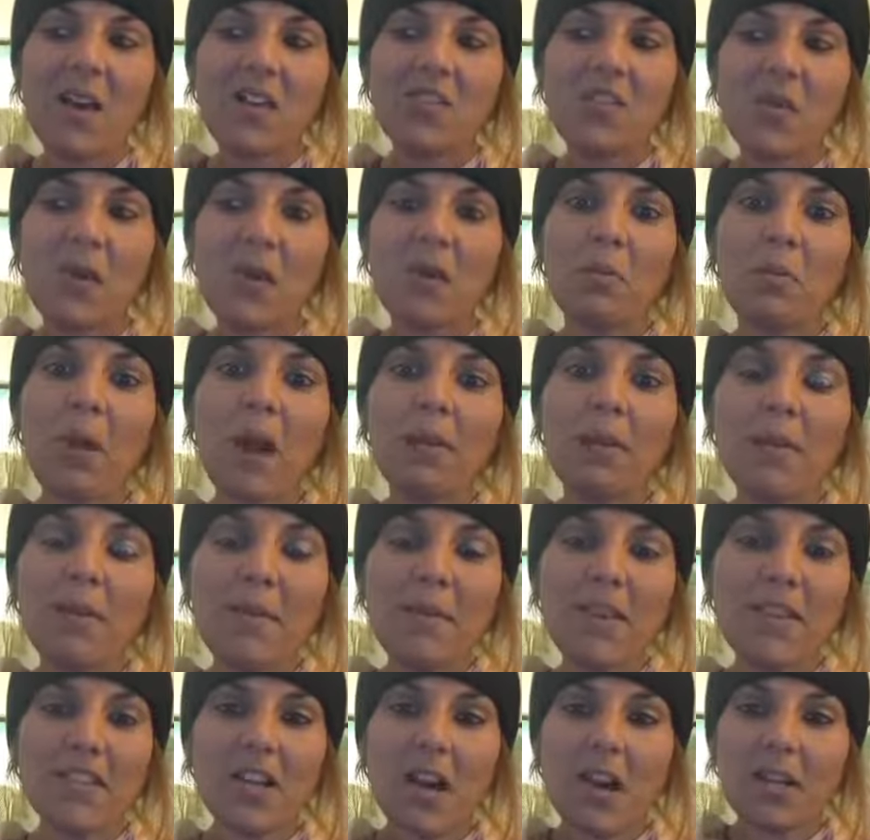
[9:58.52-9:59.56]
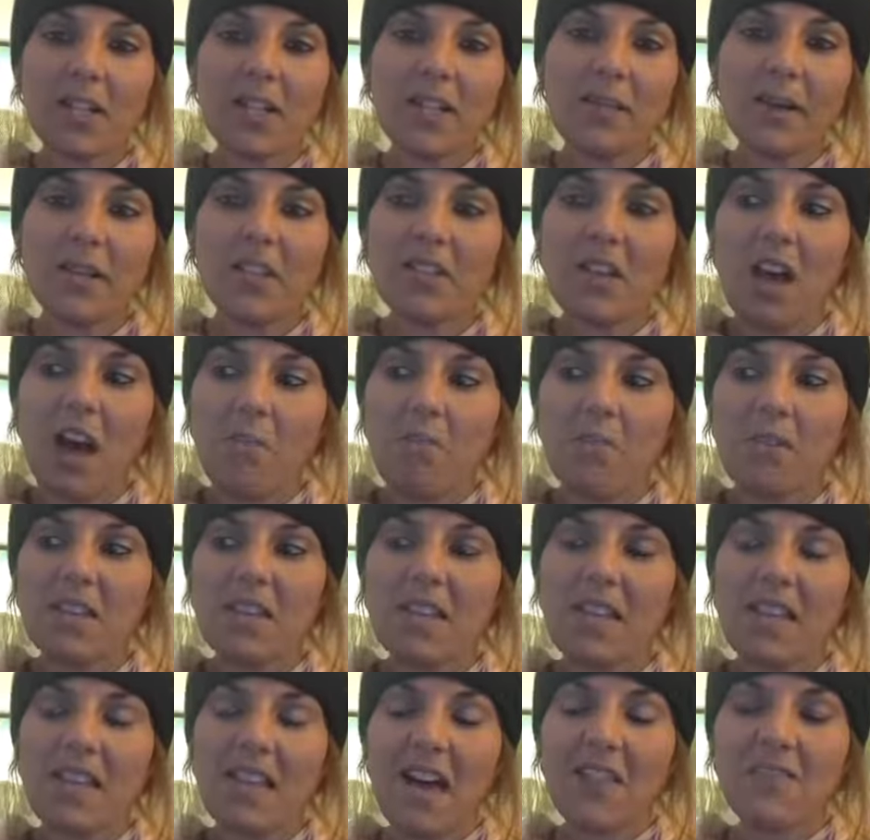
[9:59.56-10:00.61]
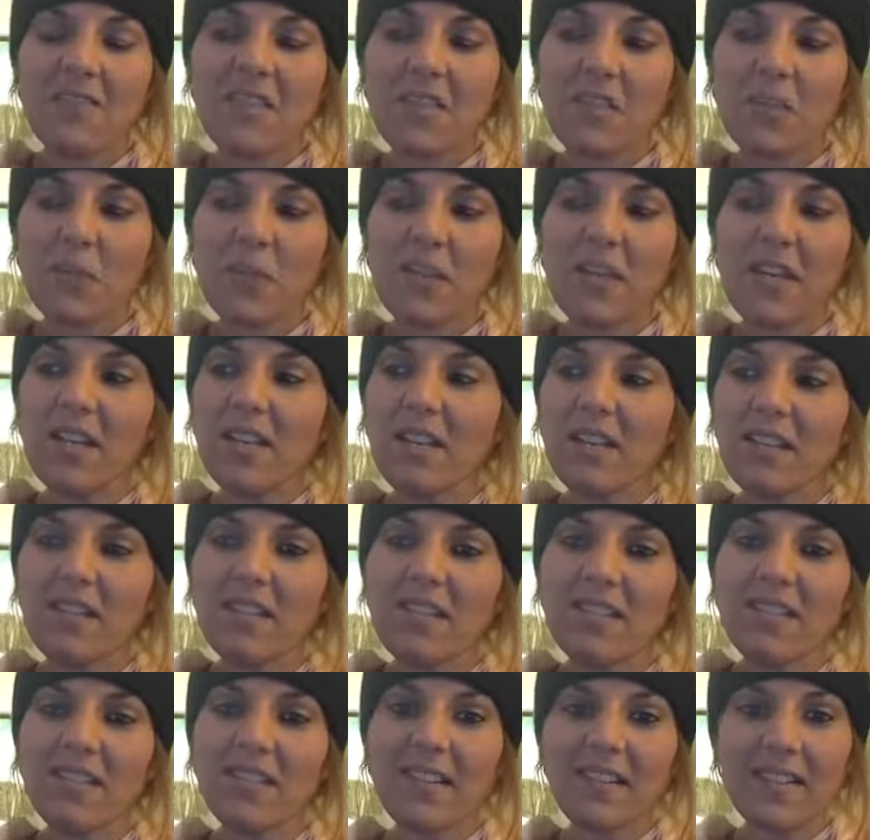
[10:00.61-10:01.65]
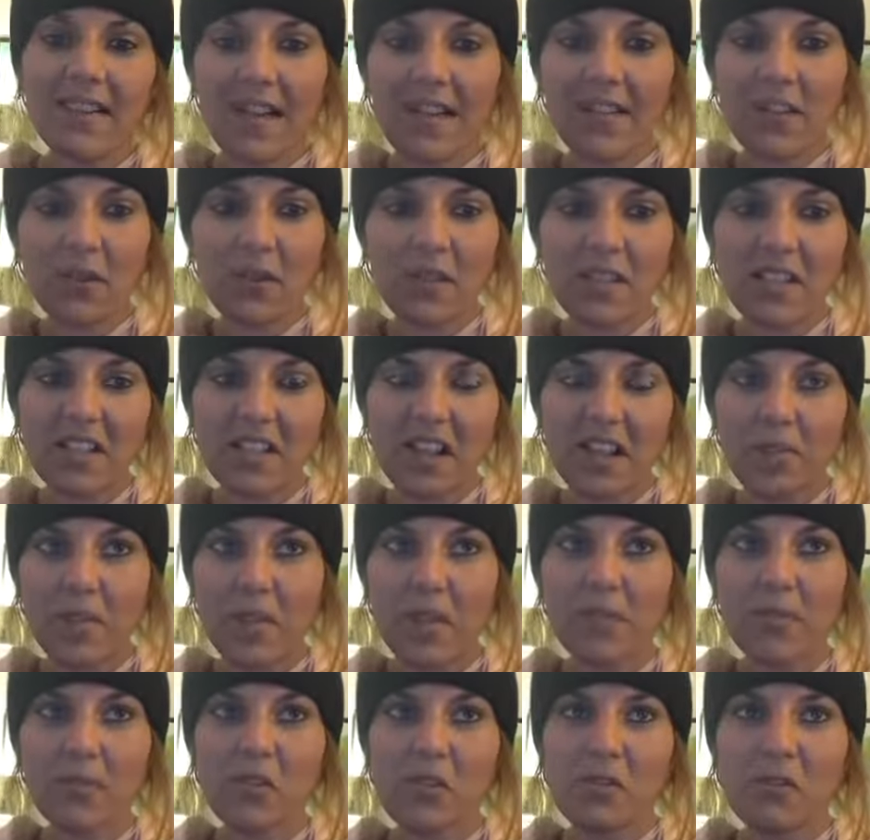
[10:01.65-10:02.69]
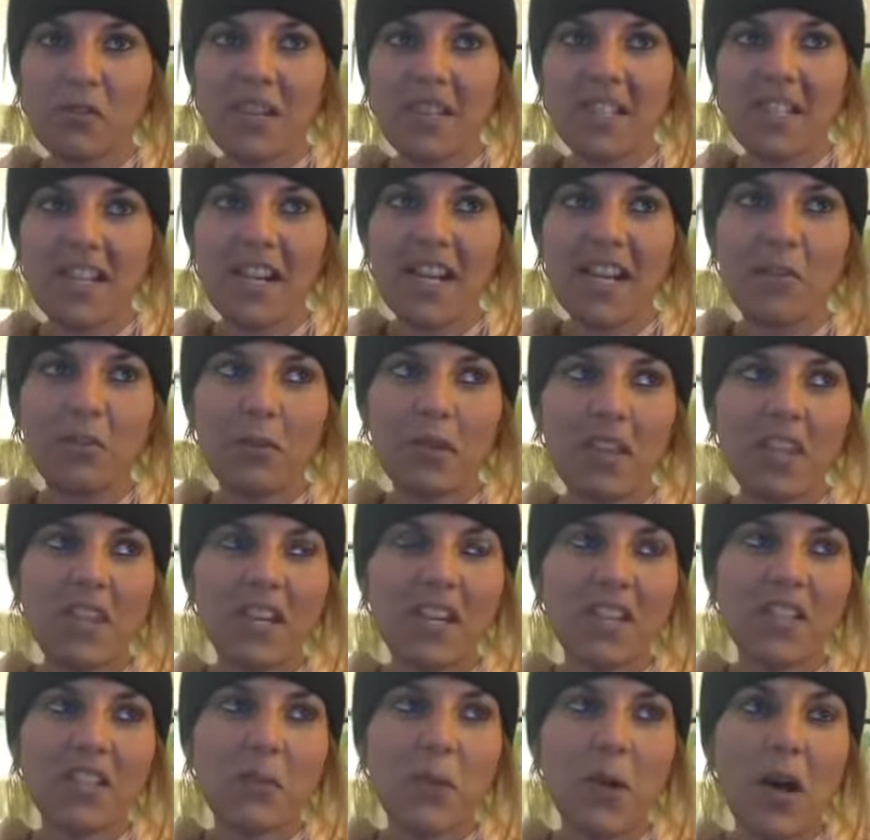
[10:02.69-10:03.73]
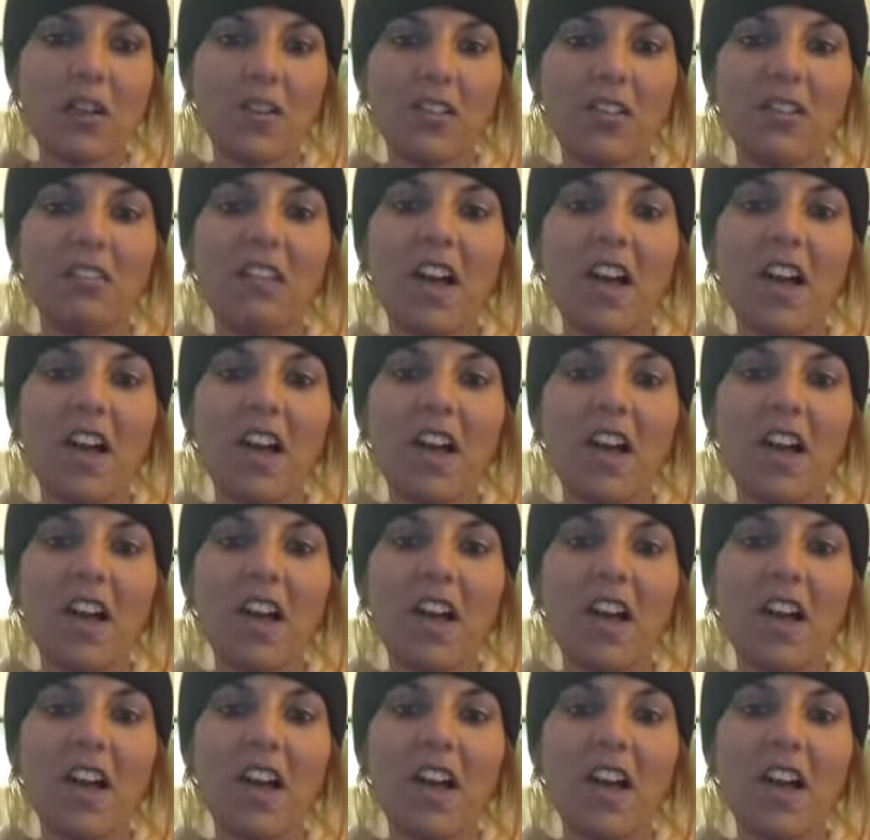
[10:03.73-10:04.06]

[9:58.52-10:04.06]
So I'll probably be talking about topics like that this week. I notice a lot of people do resonate with it as well, and a